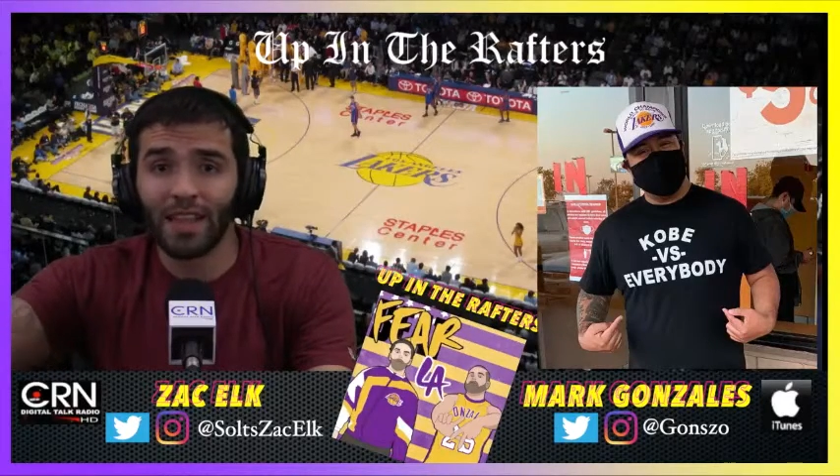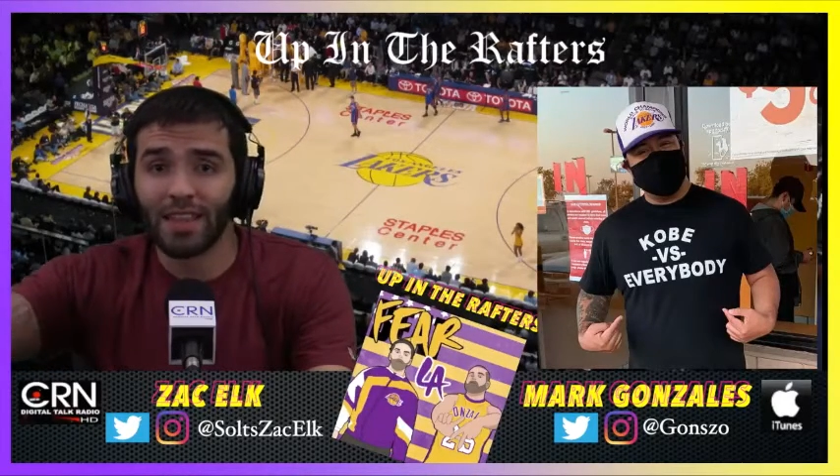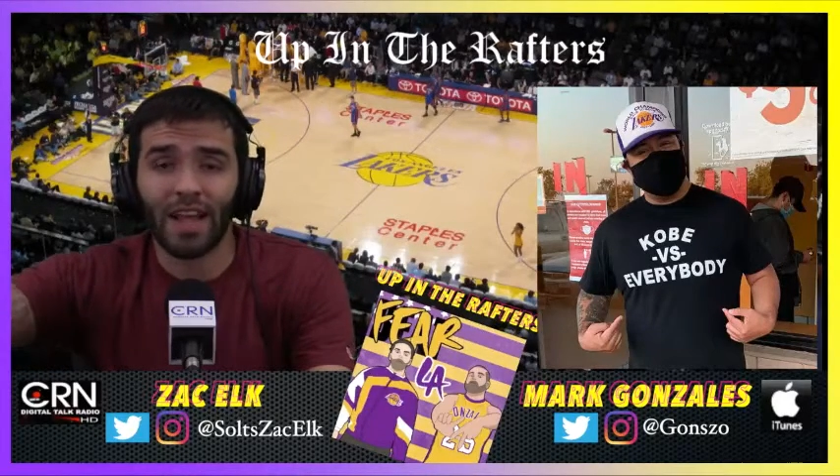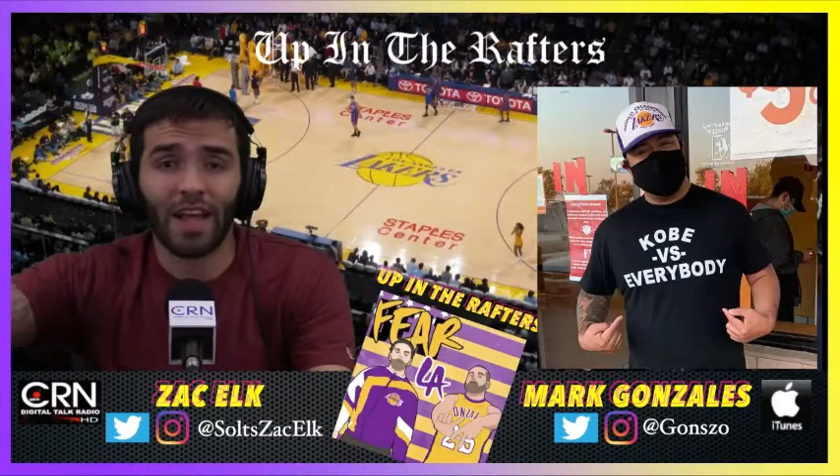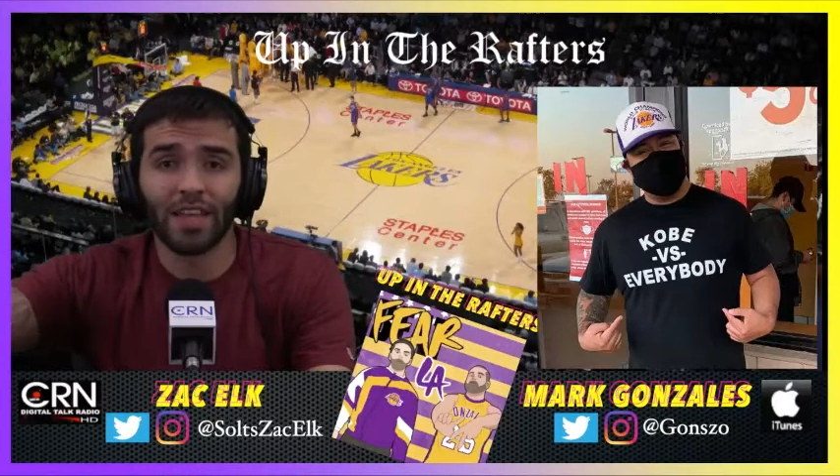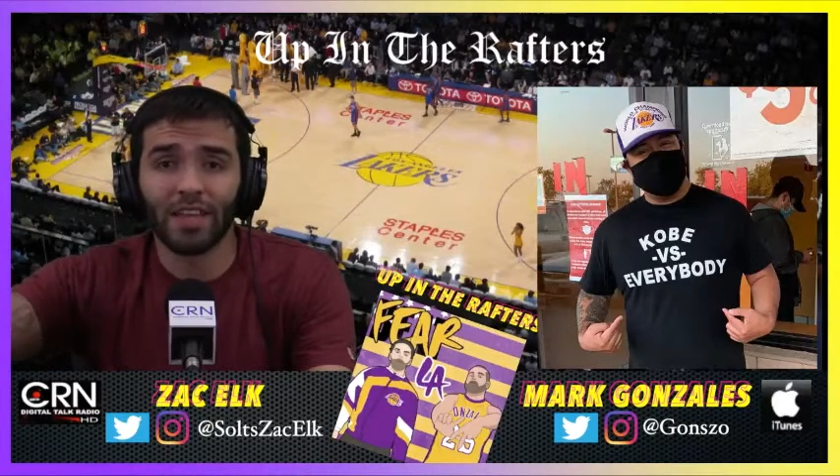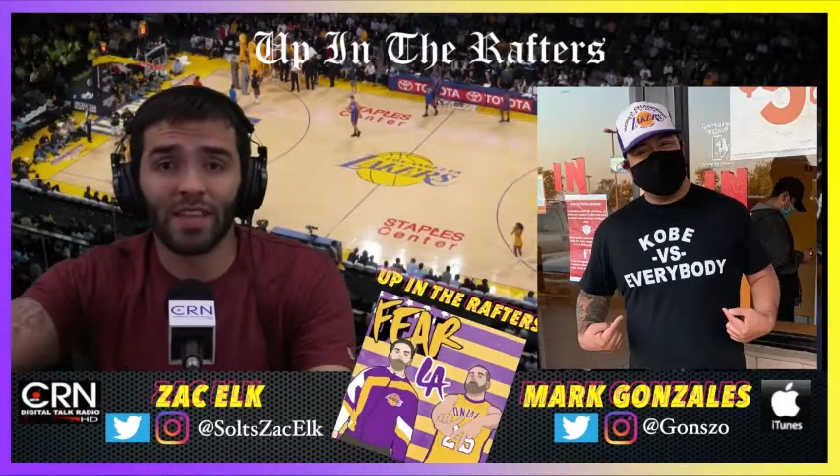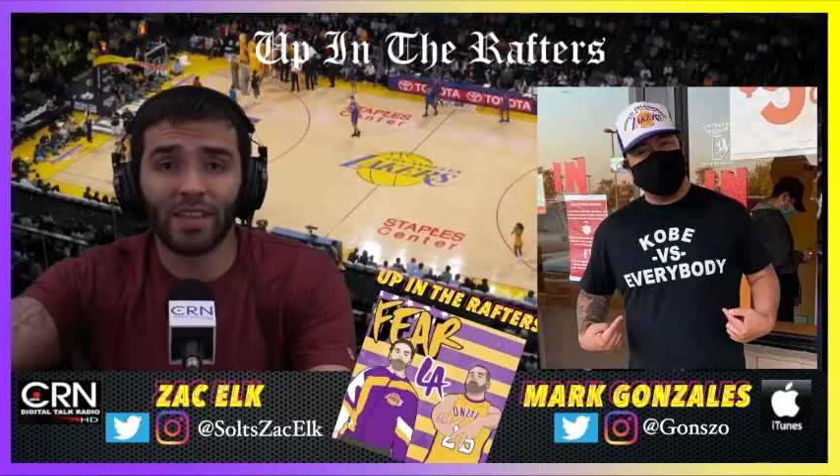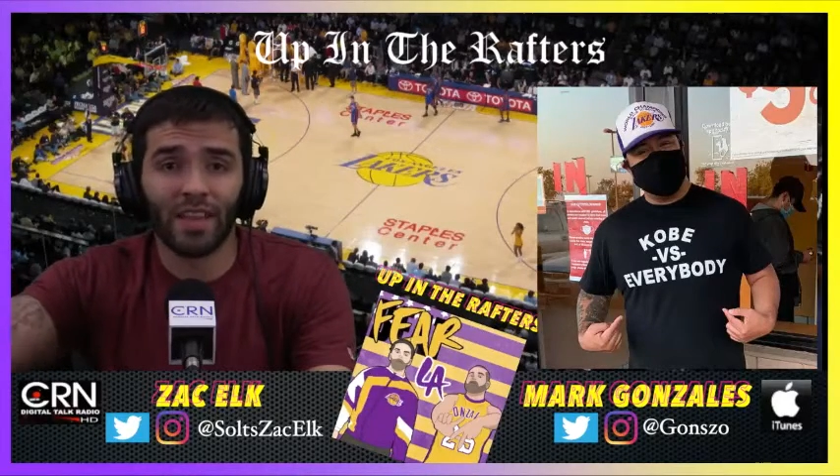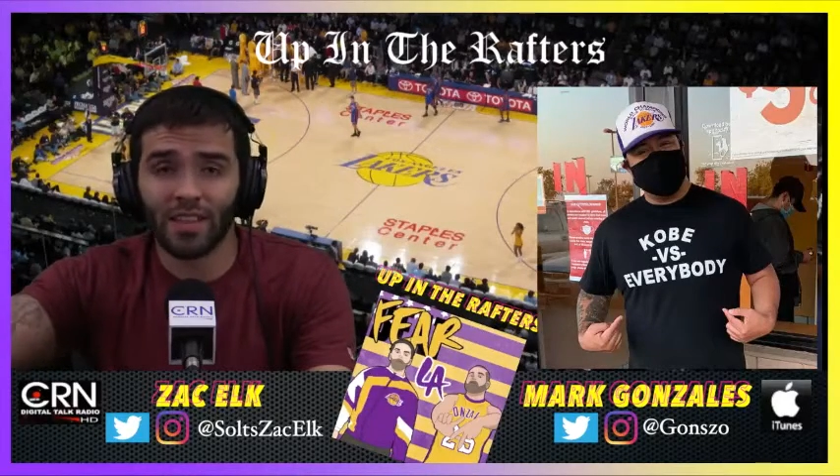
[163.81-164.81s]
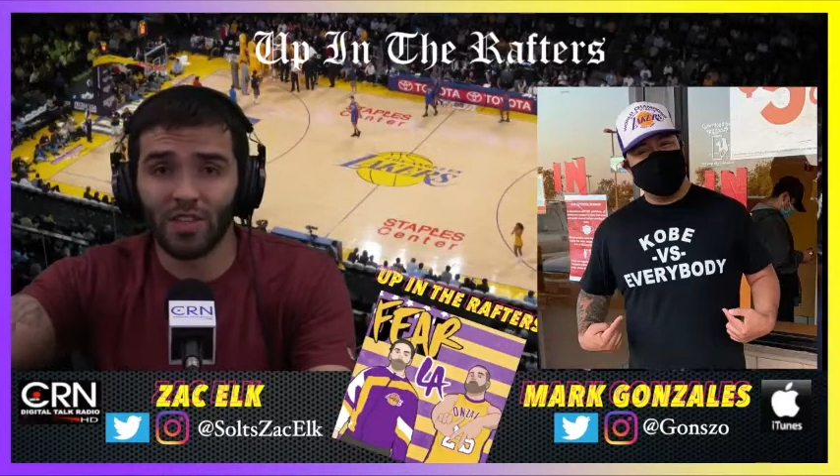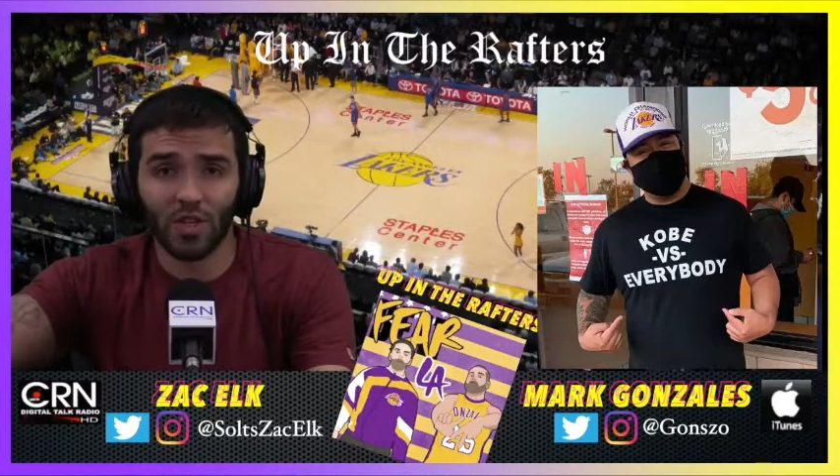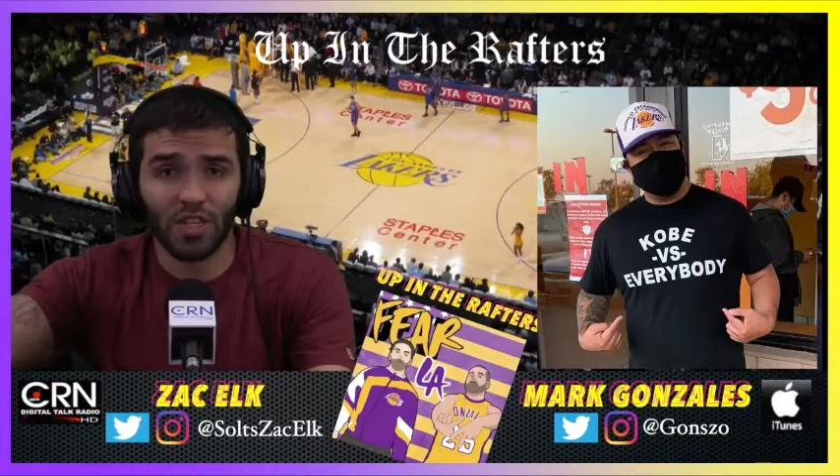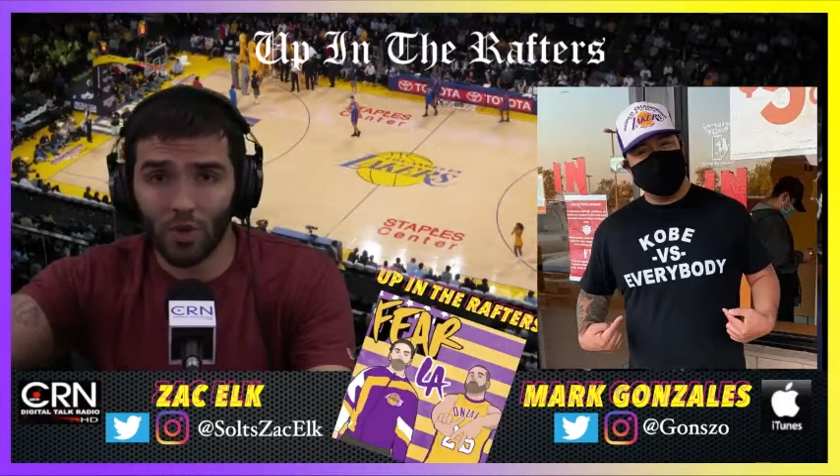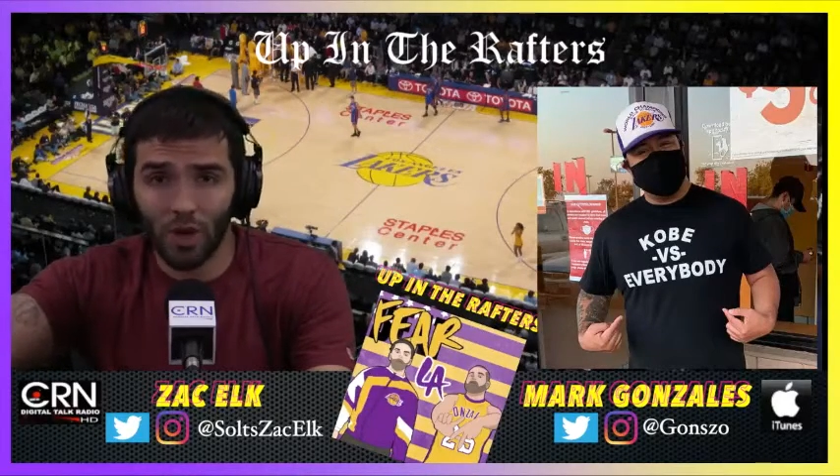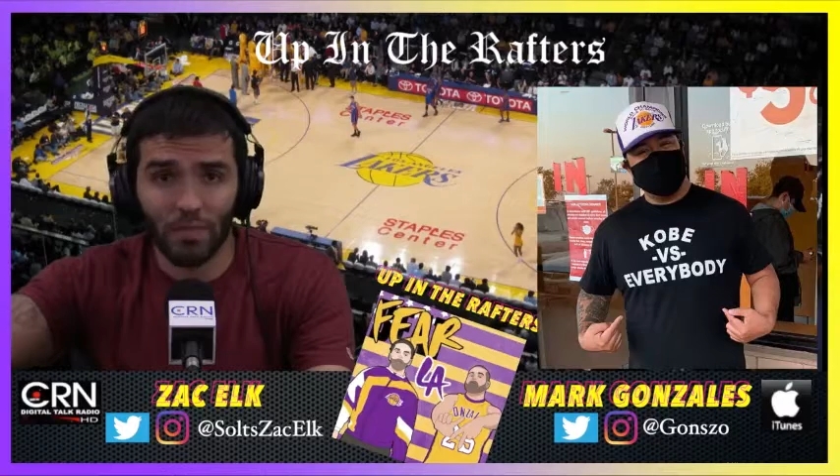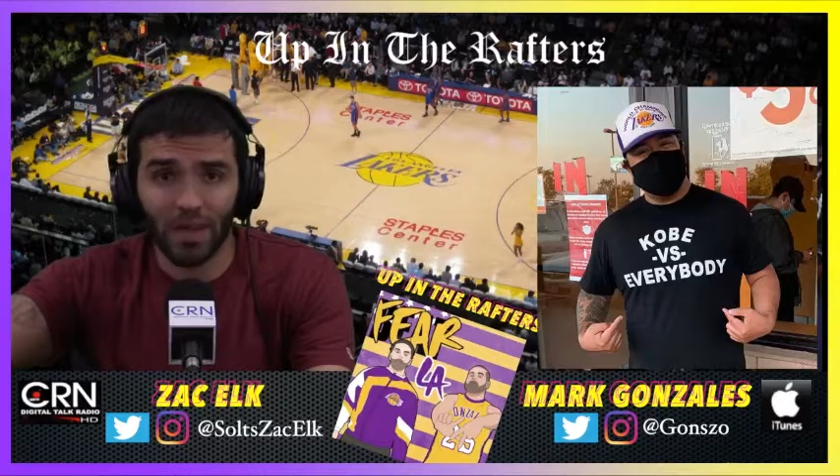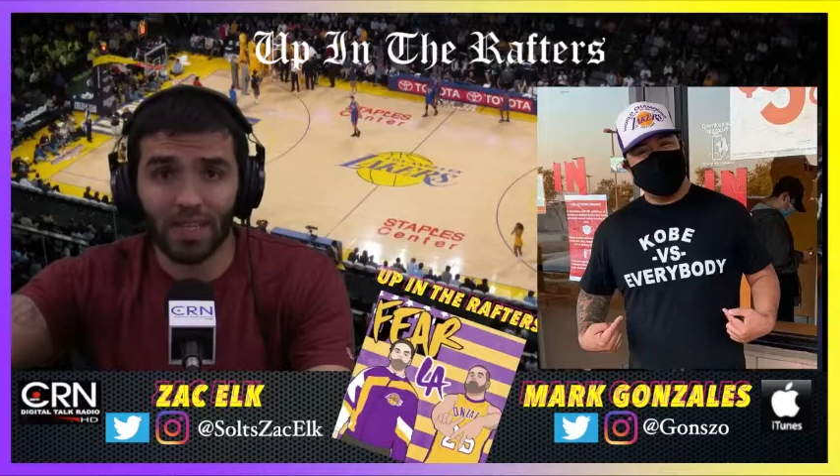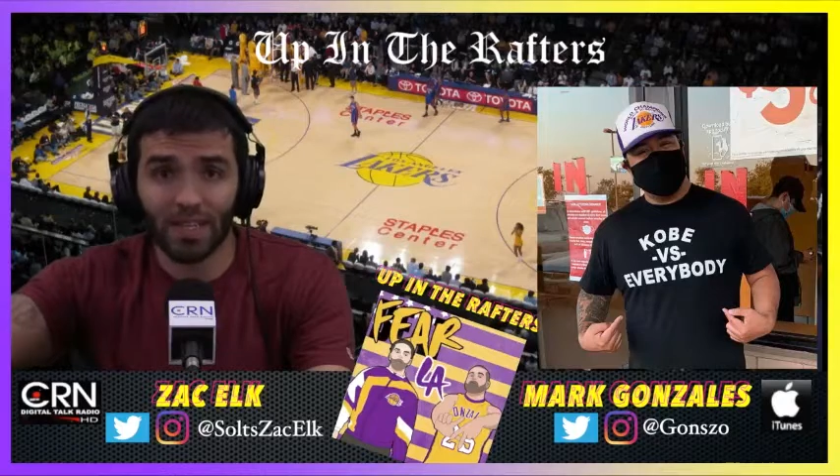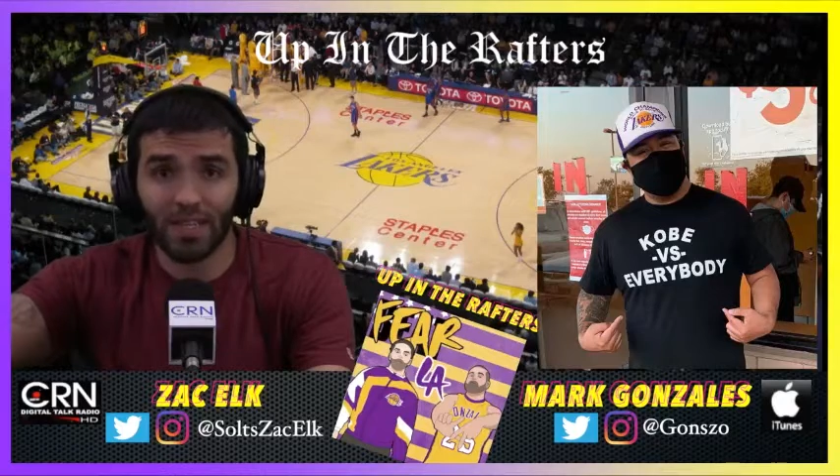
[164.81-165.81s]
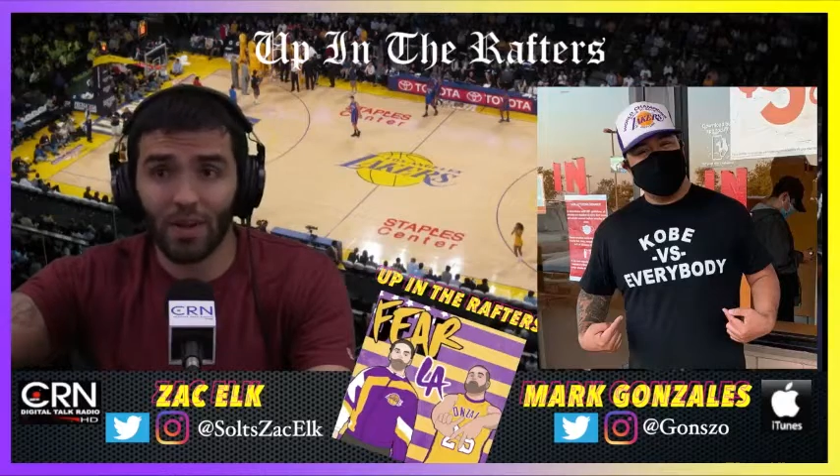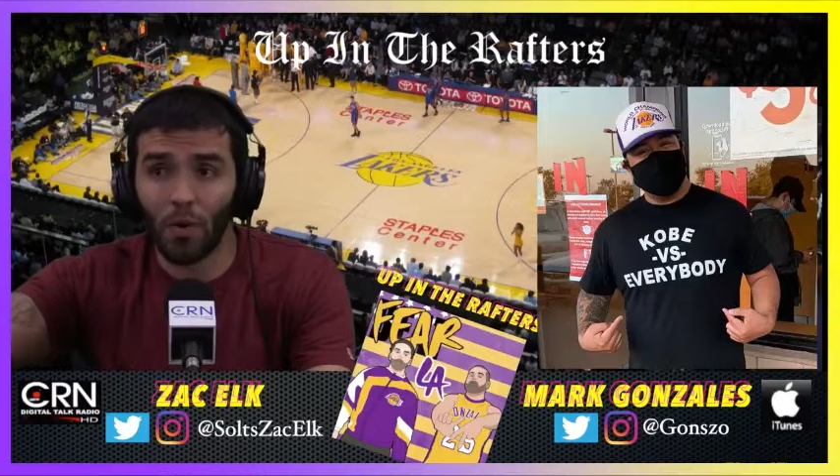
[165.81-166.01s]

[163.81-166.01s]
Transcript: that not even like the Detroit Pistons